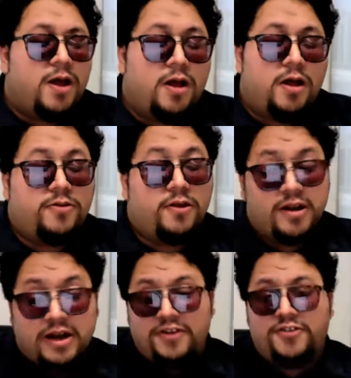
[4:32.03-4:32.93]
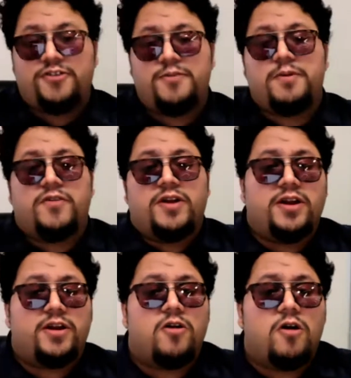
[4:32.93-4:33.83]
relationship between
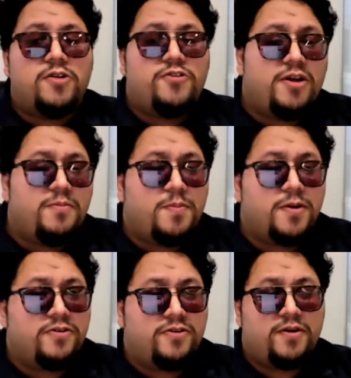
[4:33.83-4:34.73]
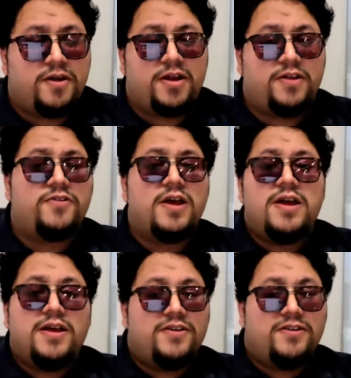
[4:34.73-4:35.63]
technology and perseverance is
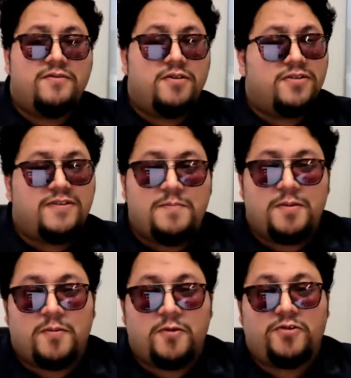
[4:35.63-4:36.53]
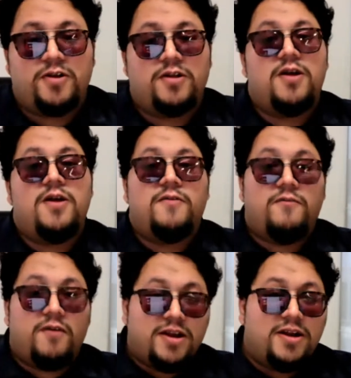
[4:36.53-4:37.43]
inversely proportional. One
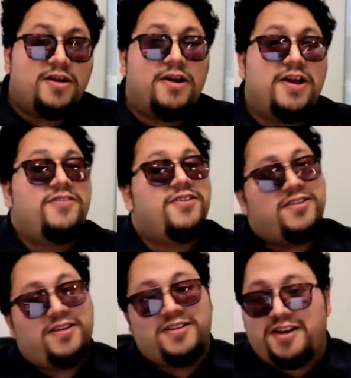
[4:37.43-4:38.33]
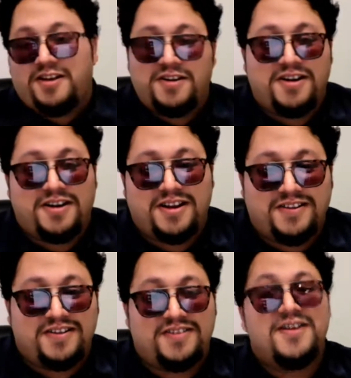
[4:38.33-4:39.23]
increases and the other decreases.
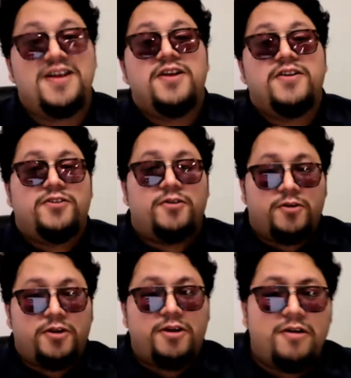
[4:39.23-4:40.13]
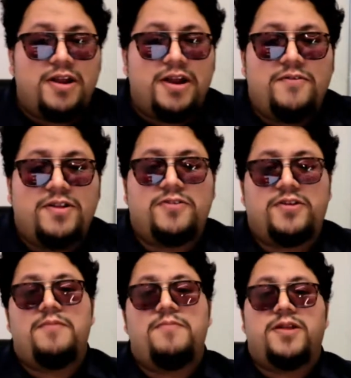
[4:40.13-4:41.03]
So, do you agree with the same
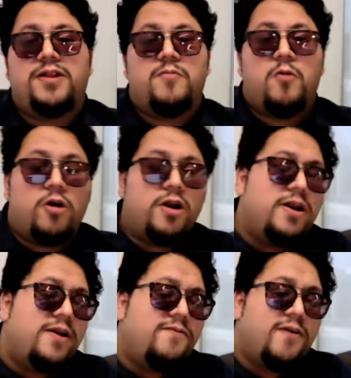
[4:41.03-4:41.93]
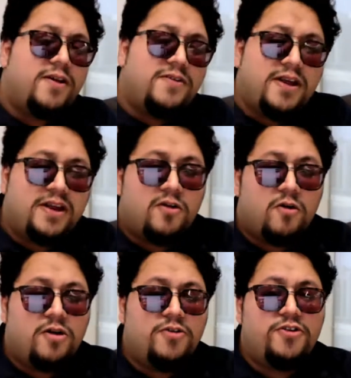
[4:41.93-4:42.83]
that the modern and fast technology
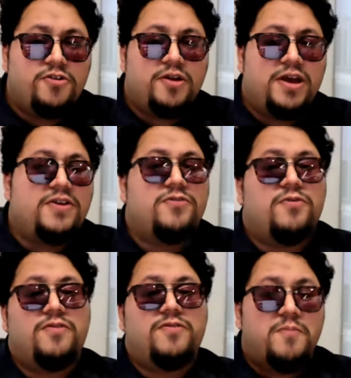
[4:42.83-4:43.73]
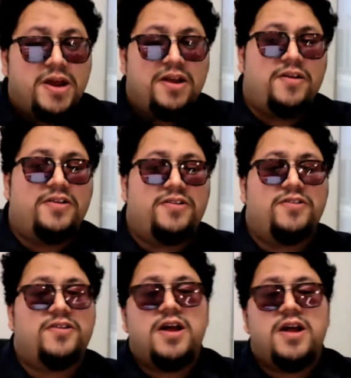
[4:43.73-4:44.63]
today is one of the main reasons
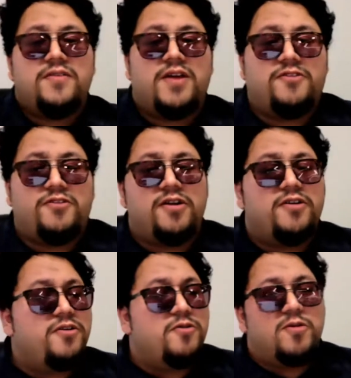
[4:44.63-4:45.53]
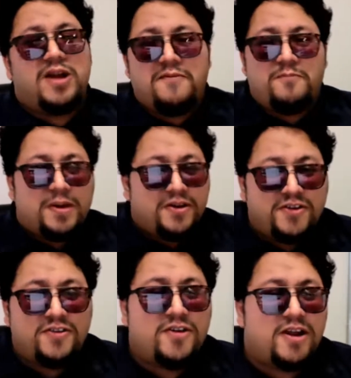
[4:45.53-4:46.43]
that children don't have patience
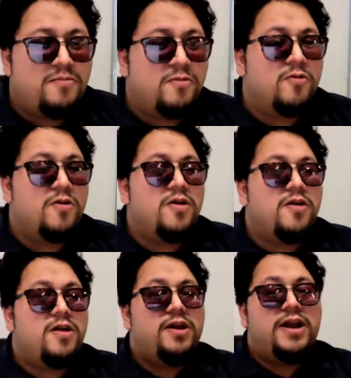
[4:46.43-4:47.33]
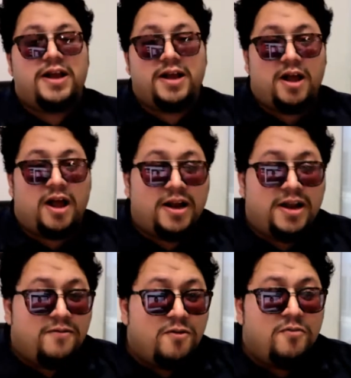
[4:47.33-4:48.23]
anymore? Like, I'll give you
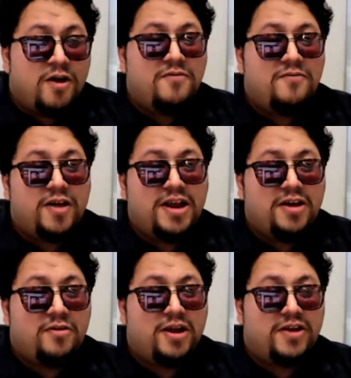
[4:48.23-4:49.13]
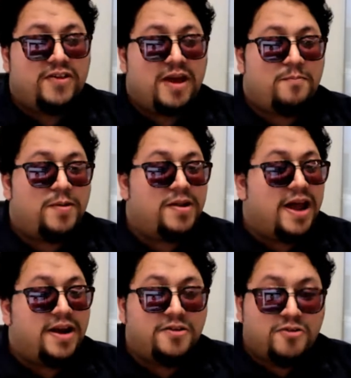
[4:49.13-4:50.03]
one very good example, and
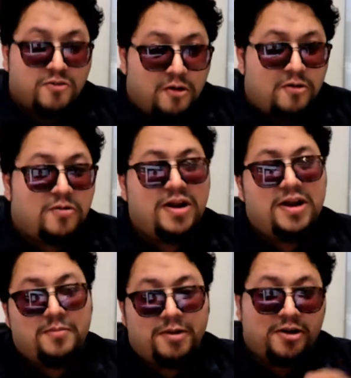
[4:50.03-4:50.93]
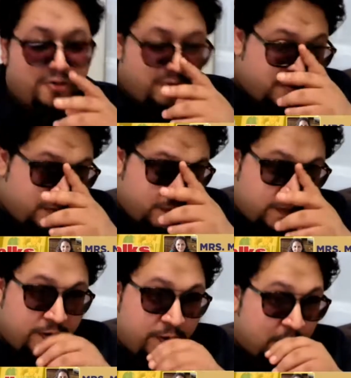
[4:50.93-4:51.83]
it's not only limited to
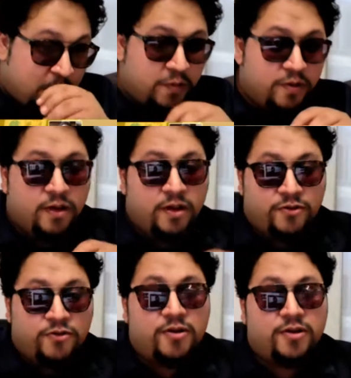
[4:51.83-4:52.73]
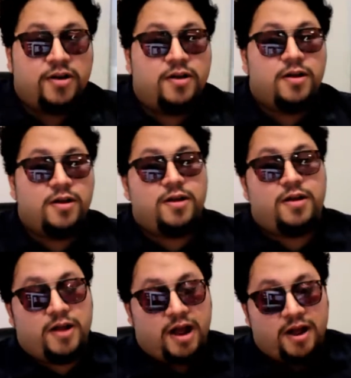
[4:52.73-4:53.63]
children.
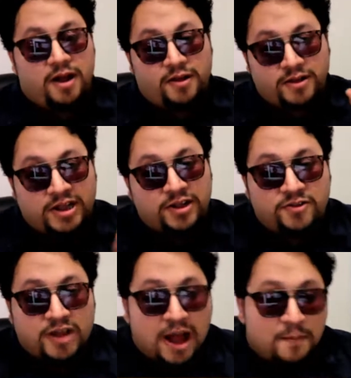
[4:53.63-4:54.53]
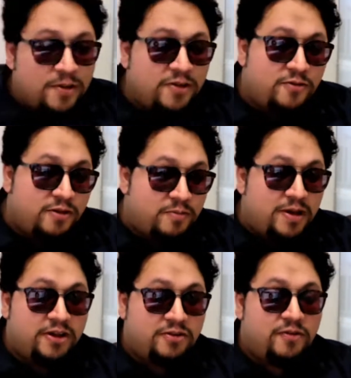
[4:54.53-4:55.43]
This happens with me as
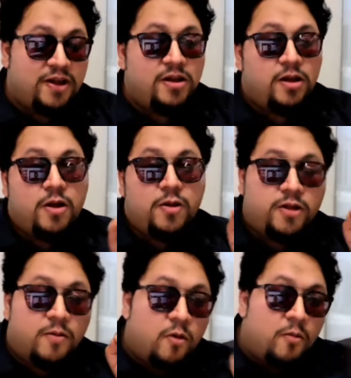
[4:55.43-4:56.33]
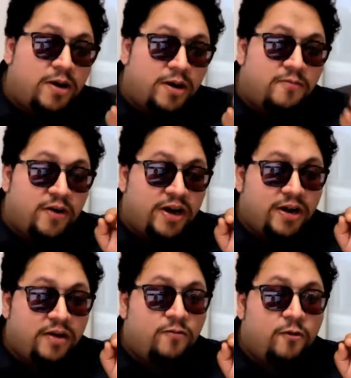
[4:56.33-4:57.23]
well. The moment I'm waiting
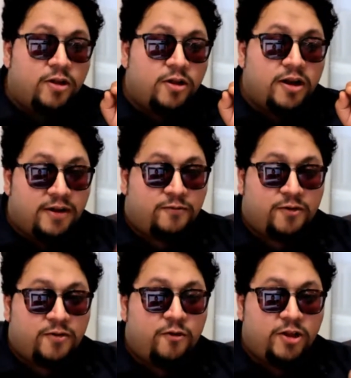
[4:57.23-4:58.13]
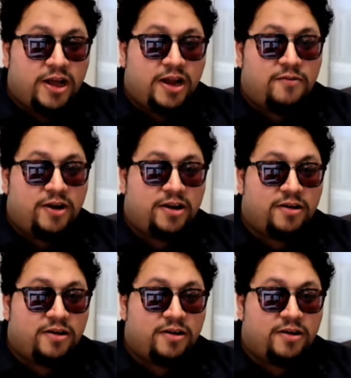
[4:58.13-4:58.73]
for the lift, for the elevator,